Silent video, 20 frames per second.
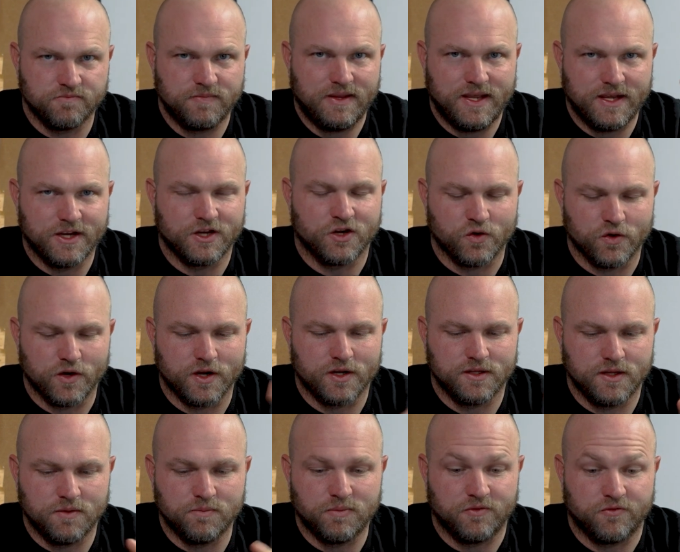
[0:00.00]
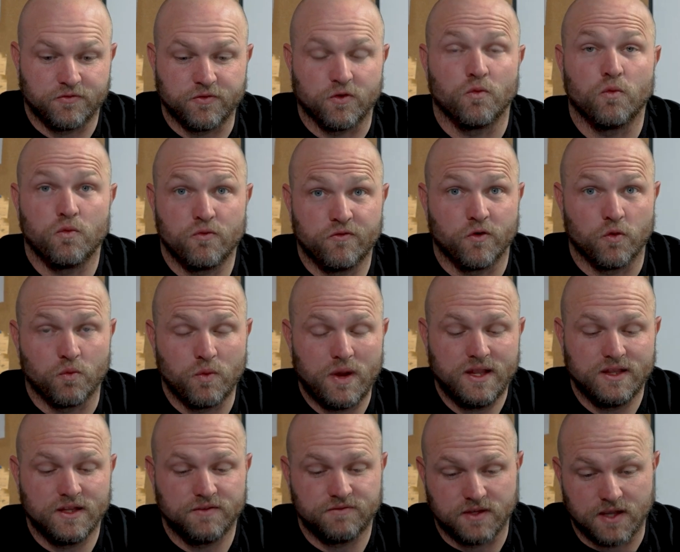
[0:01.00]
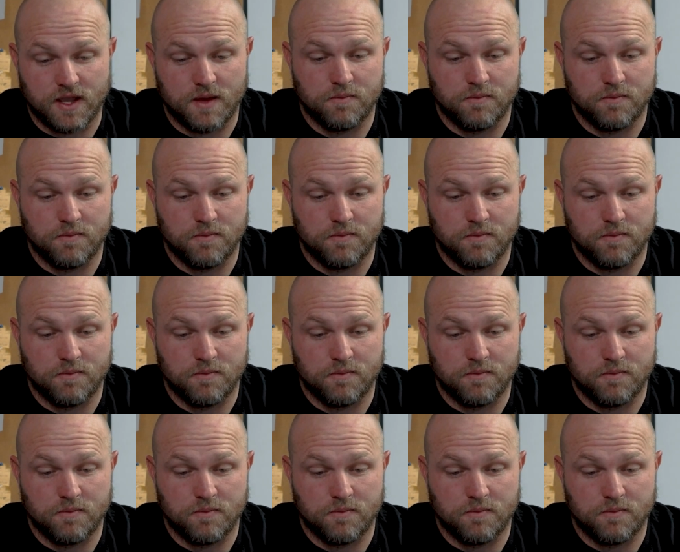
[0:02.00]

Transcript: me incorrectly, but for weightlifting,